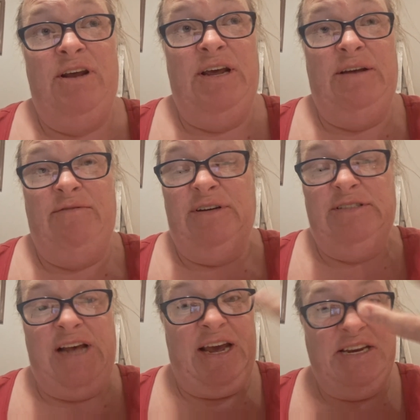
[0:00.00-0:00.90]
It
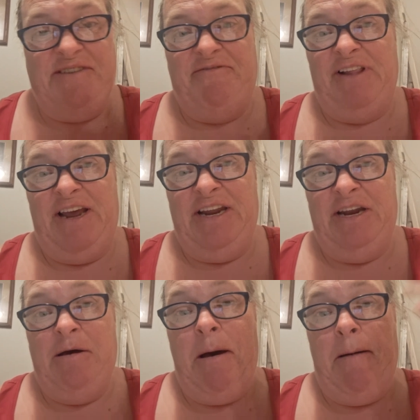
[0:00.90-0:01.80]
was like a
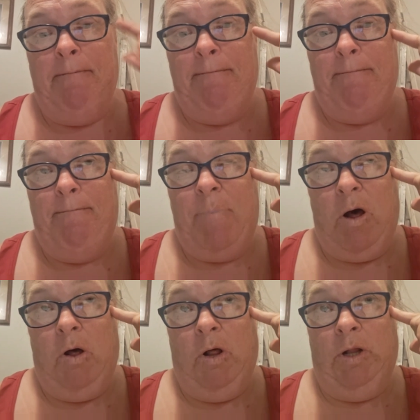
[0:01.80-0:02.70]
deflated
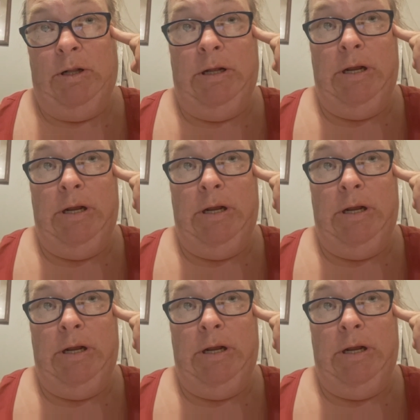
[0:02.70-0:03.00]
ball,